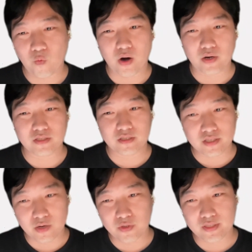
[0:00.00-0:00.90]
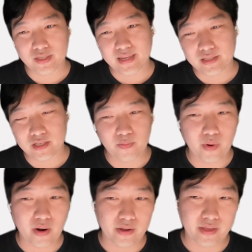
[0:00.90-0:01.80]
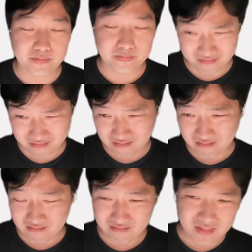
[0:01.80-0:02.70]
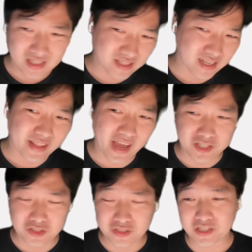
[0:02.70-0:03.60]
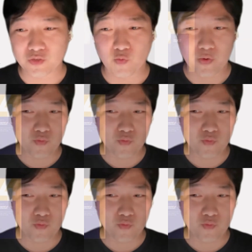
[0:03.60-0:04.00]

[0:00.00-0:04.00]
while the design was handled by design agencies. We